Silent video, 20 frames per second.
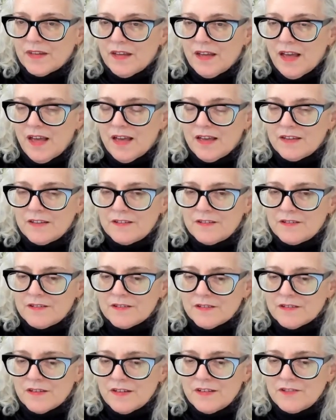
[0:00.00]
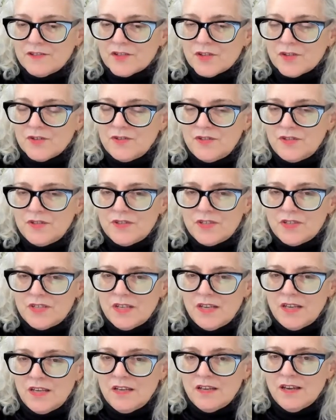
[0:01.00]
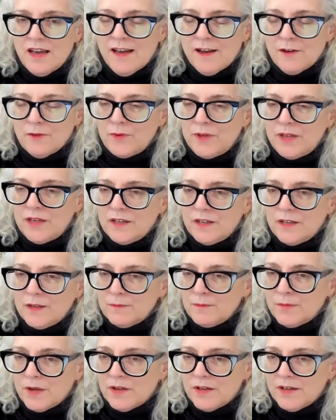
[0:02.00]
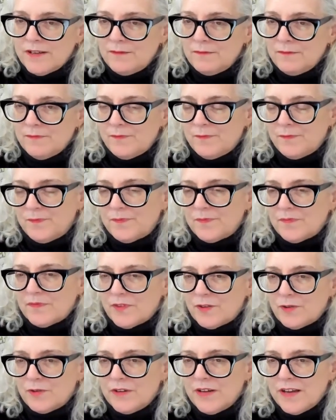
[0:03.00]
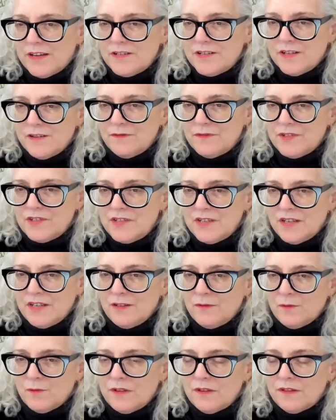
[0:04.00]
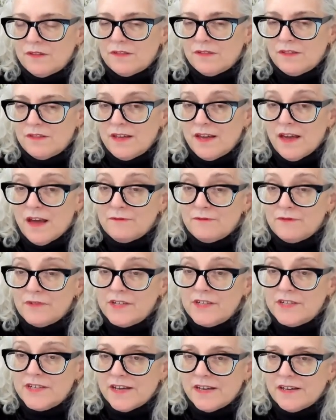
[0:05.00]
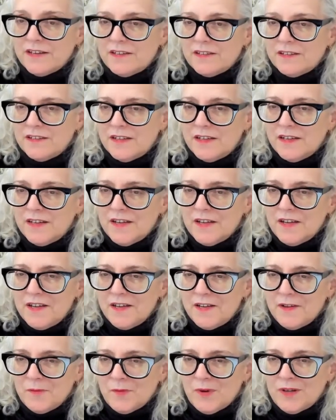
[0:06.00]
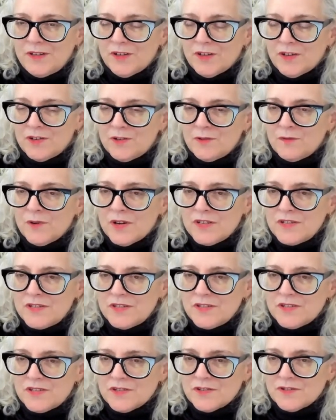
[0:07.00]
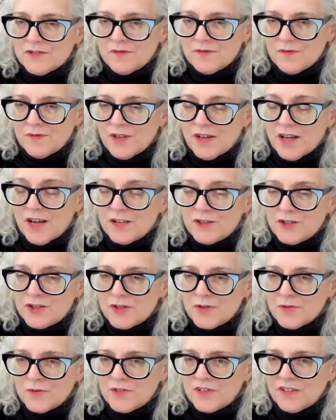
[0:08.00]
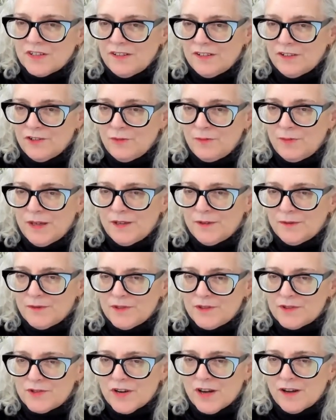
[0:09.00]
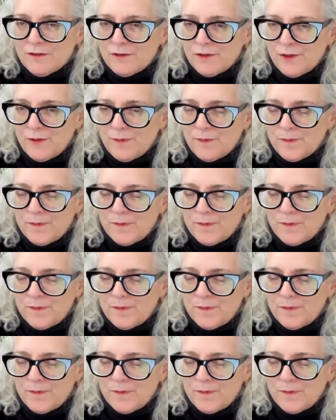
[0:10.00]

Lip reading: And it's good to see how we can combine creativity with the everyday when our horizons are cut short a little bit with travel.